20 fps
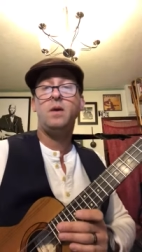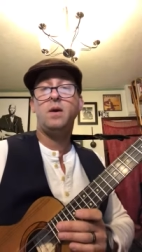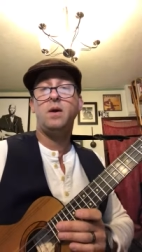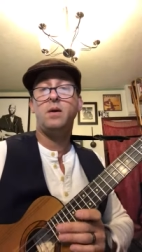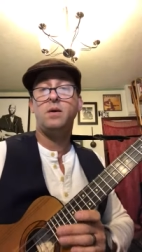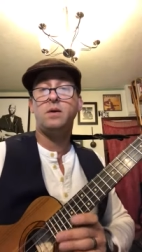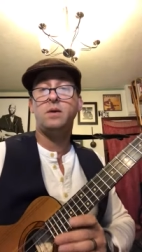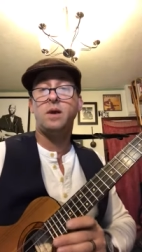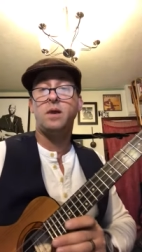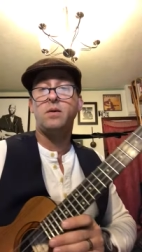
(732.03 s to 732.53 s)

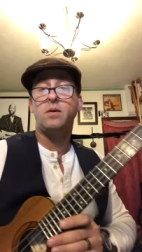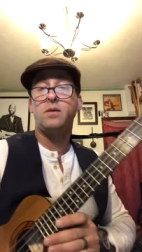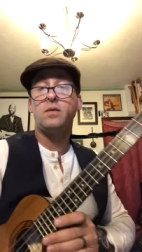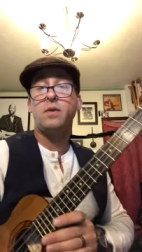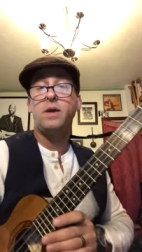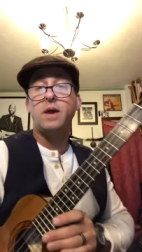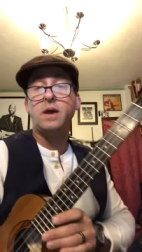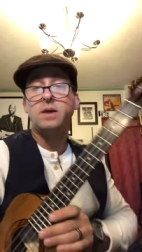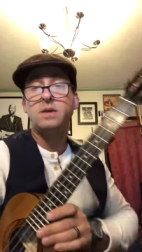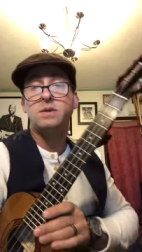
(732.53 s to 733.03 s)
There's other
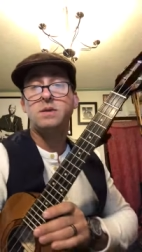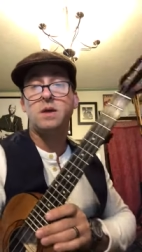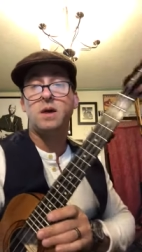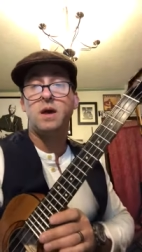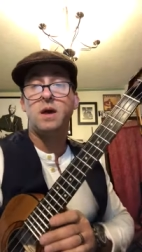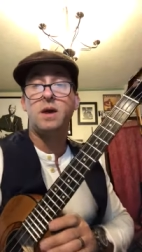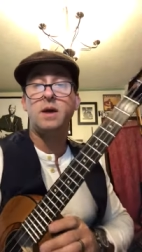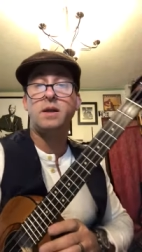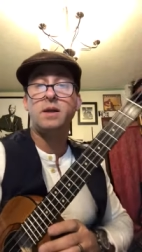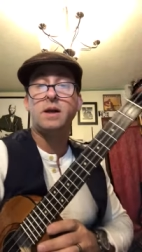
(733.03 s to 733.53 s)
things
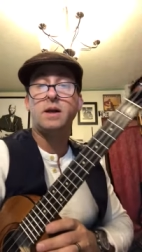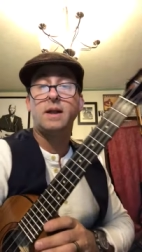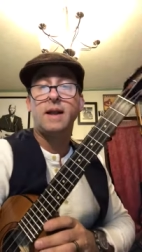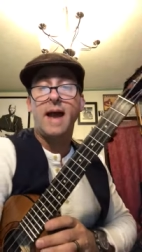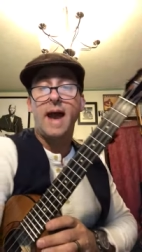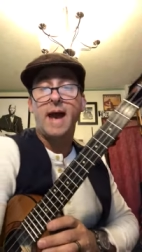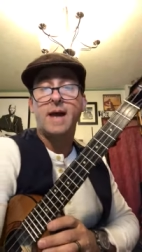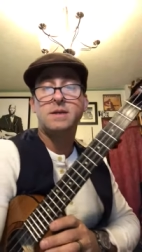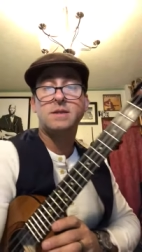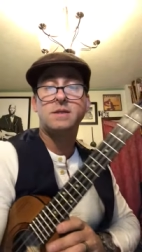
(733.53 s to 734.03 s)
uh, in the
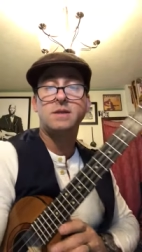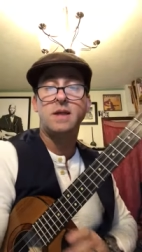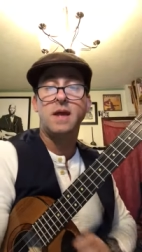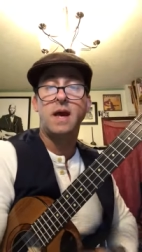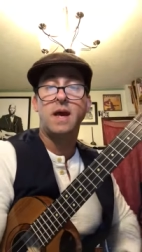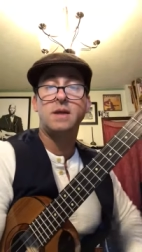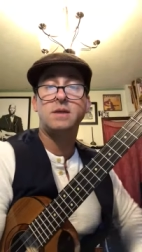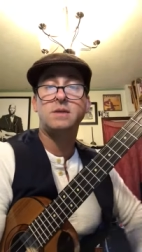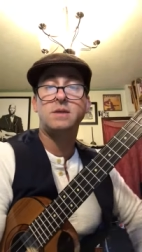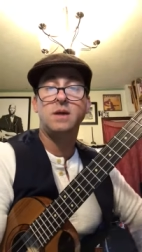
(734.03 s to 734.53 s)
class
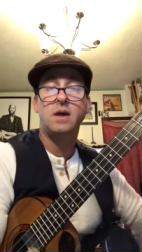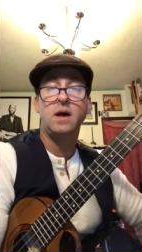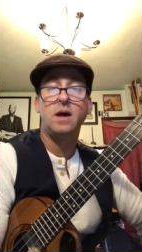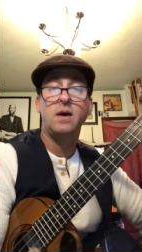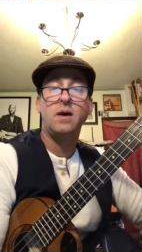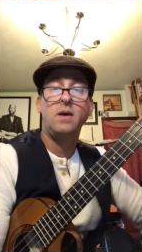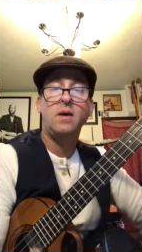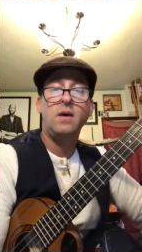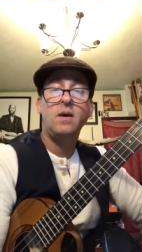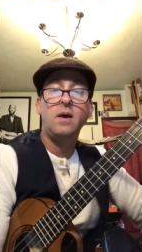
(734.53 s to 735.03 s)
that uh,